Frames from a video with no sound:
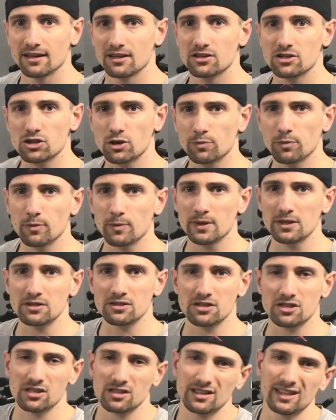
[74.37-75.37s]

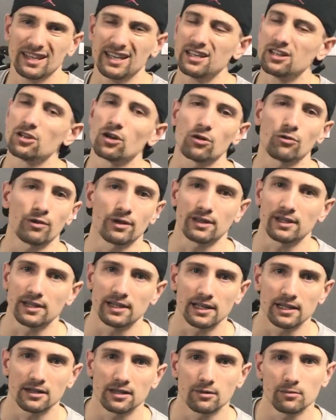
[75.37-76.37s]
supplements you don't really
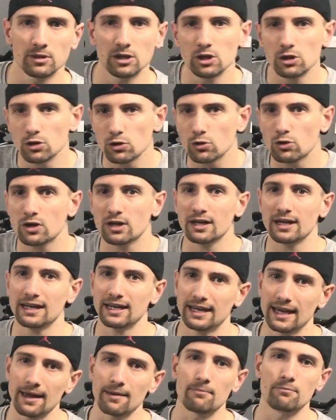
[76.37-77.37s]
need them you can
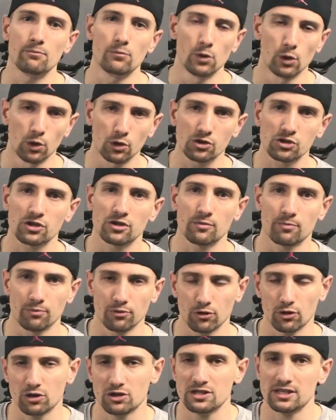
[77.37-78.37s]
get most of the
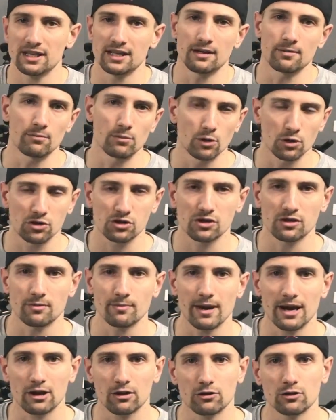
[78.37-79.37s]
protein and most of the
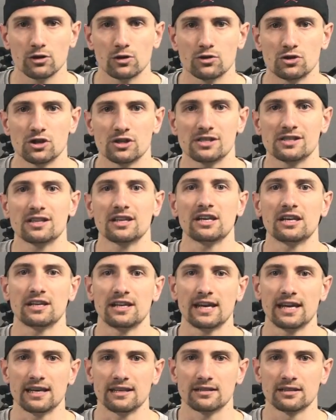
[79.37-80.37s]
macronutrients that you
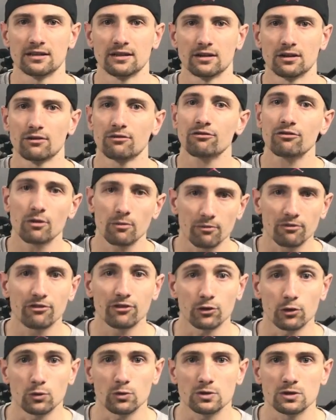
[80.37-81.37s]
need from
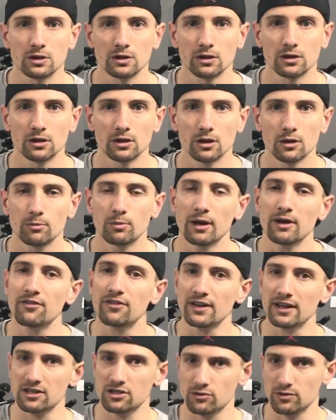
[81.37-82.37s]
food but if
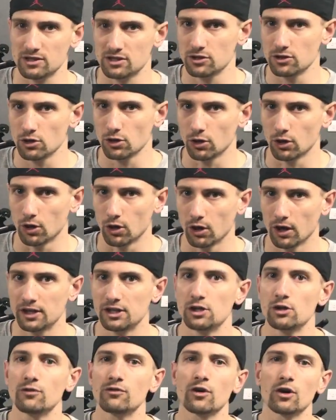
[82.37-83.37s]
the answer is no
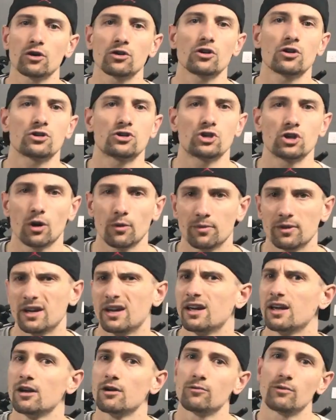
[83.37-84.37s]
and you've got a job
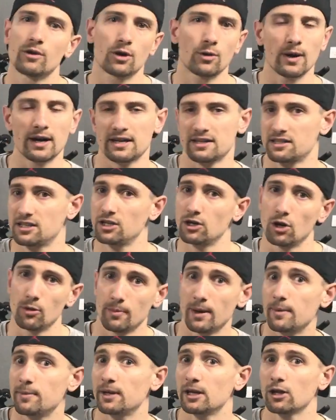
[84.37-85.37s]
that requires you know
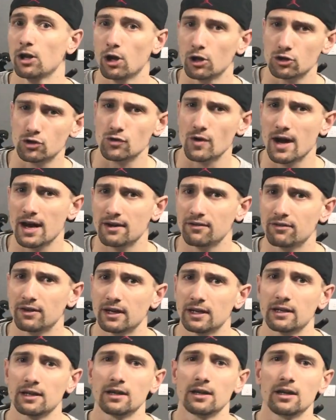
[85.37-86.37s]
maybe a lot of
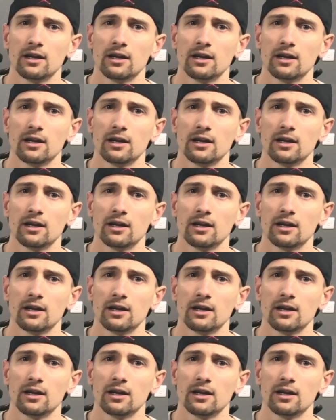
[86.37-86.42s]
driving